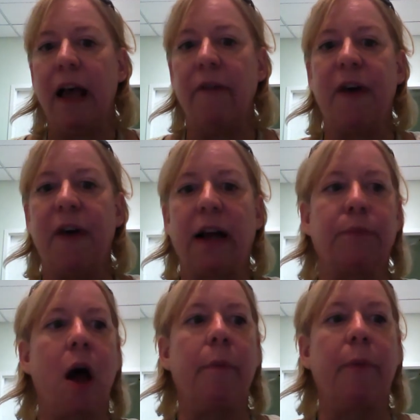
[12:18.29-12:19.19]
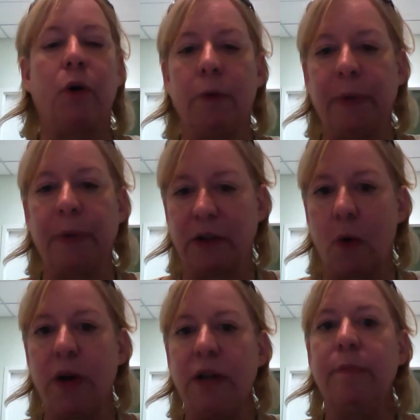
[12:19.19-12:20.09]
In fact, abdominal gripping is
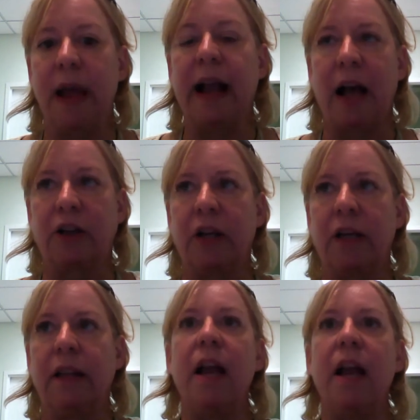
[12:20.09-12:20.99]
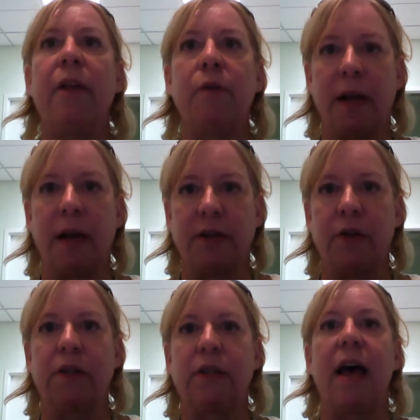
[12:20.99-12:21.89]
going to make actually the other
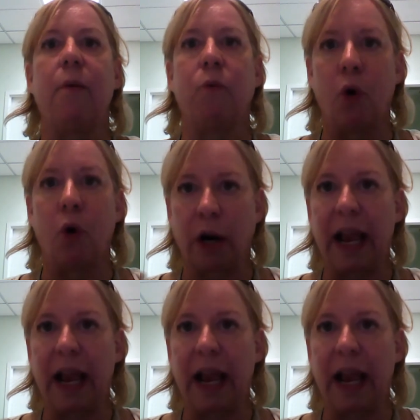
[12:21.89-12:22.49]
muscles that work